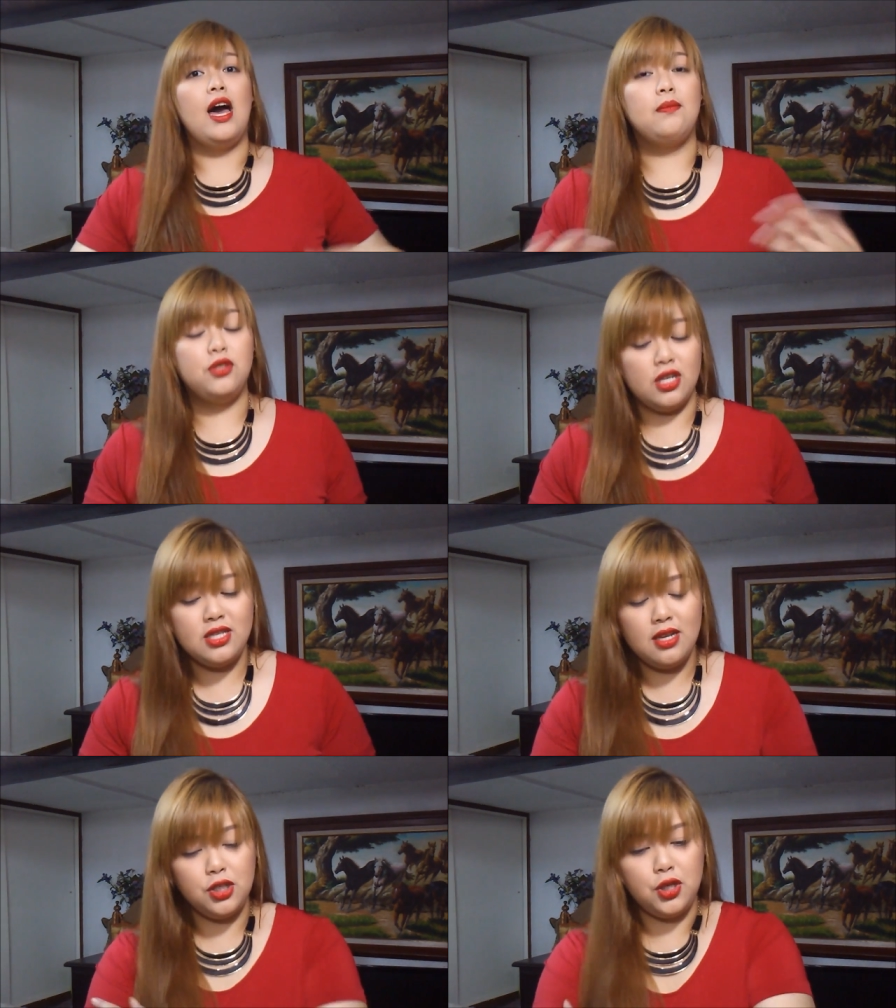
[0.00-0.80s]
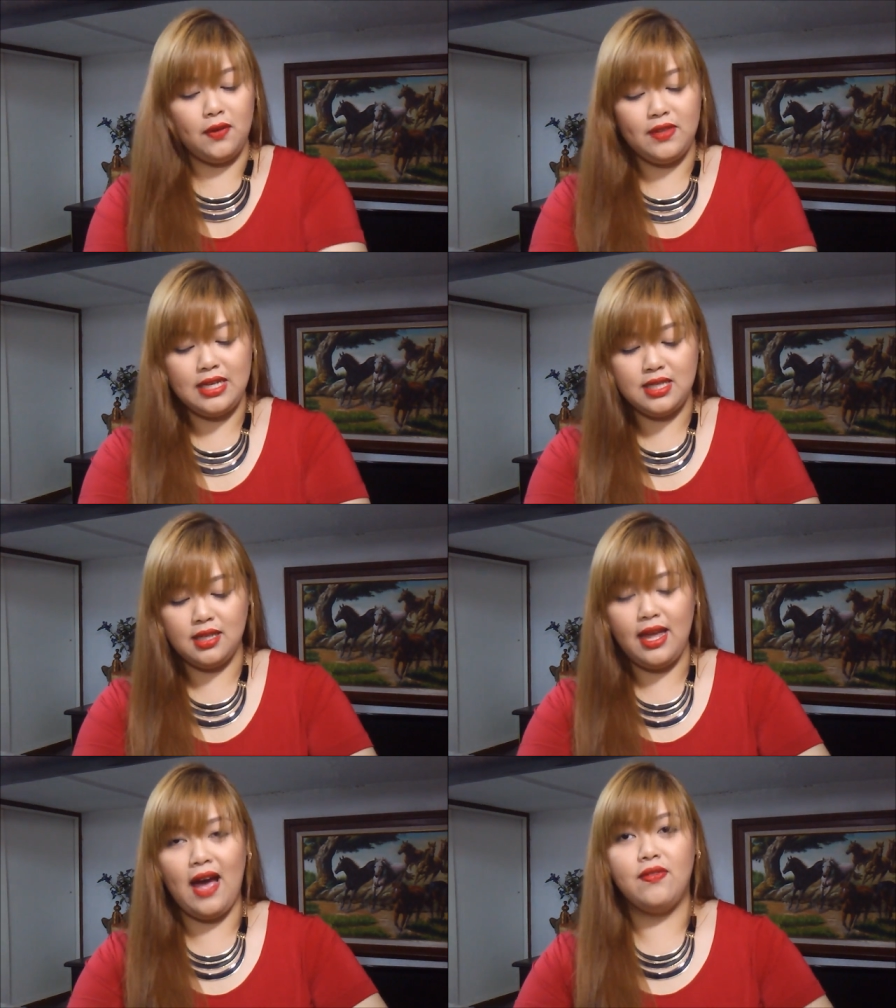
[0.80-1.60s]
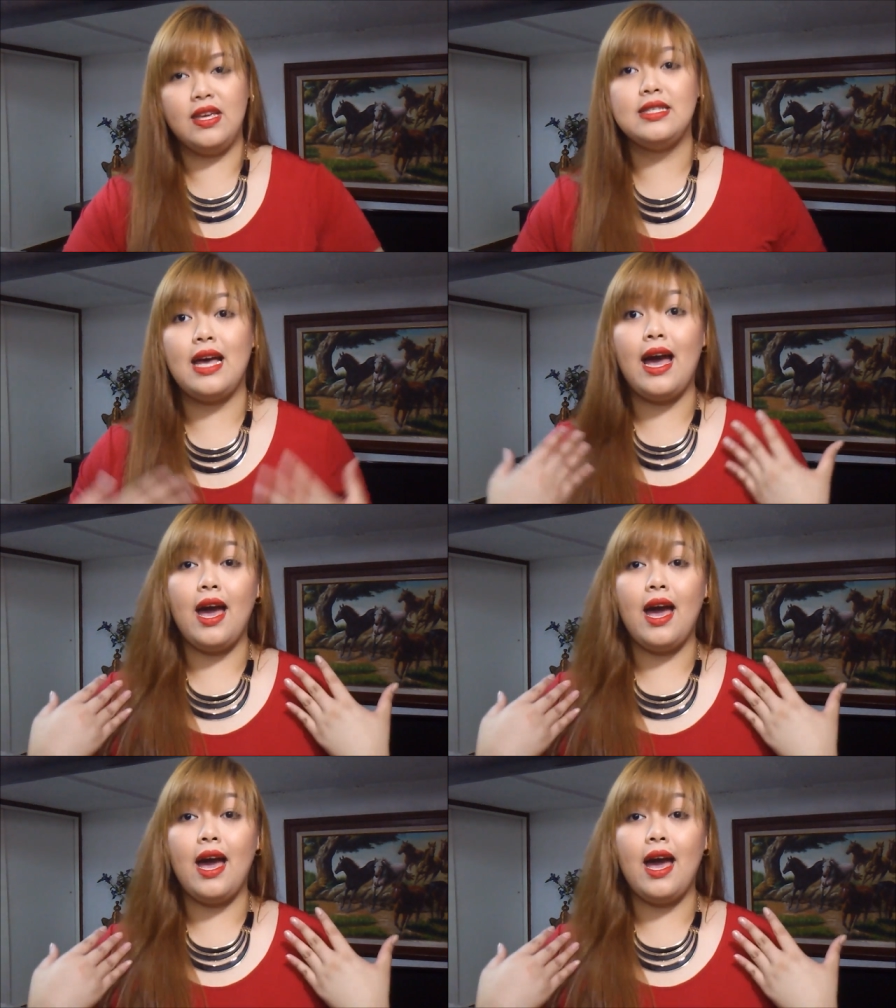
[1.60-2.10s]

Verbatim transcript: I'm just not sure if they still have this.